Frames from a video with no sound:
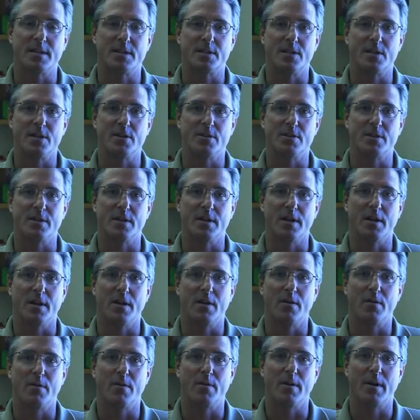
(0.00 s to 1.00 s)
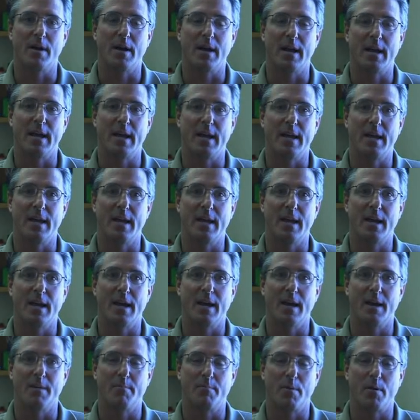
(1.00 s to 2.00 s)
years ago,
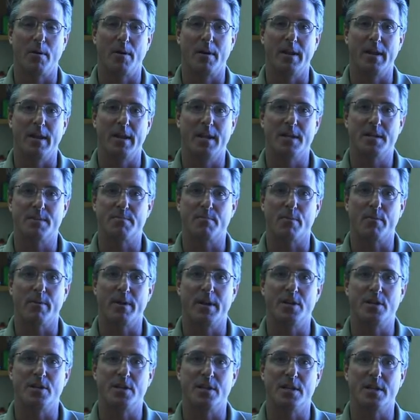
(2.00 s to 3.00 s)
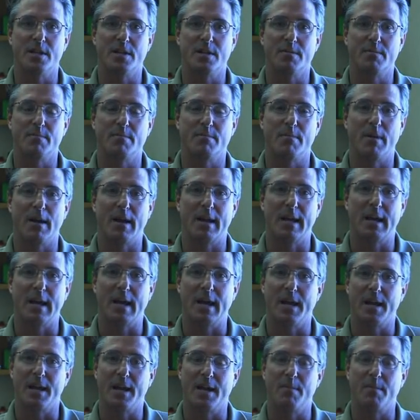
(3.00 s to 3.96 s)
upon inspiration by God, I